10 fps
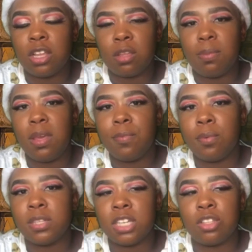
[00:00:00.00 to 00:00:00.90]
people
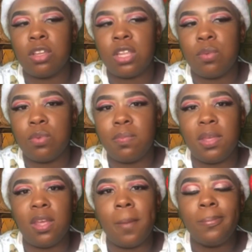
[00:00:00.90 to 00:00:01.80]
because I thought they would
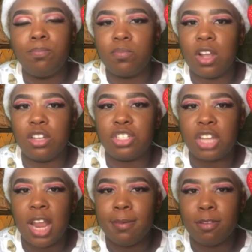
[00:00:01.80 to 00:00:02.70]
be
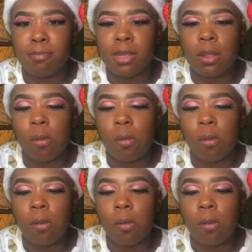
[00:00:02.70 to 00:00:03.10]
ashamed of me